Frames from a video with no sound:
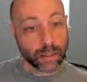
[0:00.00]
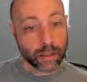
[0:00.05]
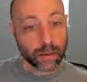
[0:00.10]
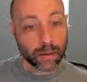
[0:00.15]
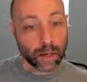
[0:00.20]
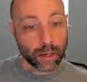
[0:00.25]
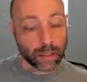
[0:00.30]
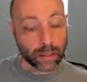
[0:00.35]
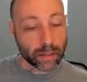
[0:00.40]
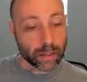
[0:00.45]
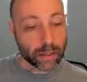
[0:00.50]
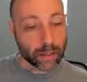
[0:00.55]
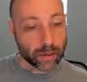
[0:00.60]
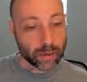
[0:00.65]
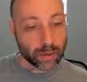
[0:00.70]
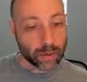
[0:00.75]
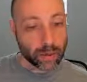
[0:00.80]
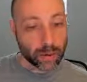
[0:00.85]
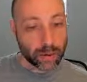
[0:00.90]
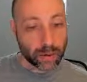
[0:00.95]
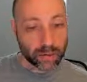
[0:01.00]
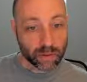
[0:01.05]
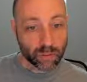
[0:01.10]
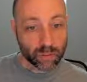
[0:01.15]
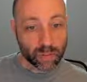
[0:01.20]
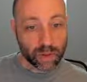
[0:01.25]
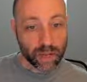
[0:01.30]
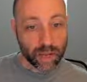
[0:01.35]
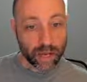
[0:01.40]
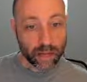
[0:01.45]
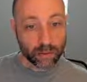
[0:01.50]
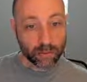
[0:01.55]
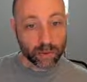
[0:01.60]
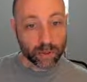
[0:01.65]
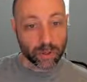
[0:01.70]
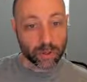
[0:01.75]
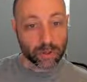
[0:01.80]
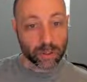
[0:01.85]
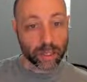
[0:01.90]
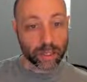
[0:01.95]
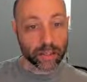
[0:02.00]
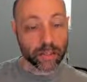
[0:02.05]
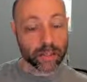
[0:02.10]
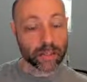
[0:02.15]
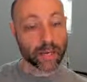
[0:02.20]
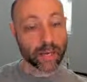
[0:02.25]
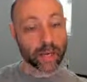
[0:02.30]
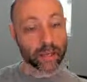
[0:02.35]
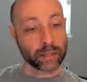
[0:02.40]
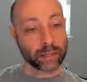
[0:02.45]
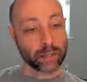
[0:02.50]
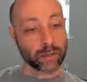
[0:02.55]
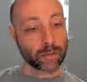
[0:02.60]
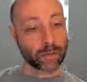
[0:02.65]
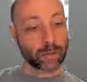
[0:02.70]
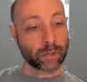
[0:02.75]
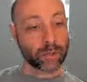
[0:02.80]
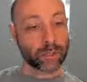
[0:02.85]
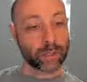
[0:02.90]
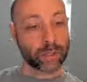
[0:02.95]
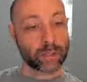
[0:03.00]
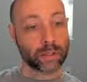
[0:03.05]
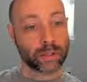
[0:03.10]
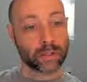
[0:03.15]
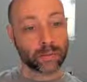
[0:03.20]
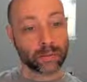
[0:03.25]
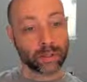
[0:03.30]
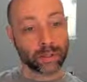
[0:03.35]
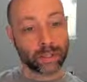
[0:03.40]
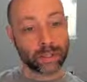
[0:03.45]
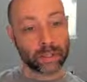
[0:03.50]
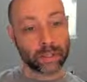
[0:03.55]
All right, now so off the bat, we don't like that. So what we're going to do is we're going to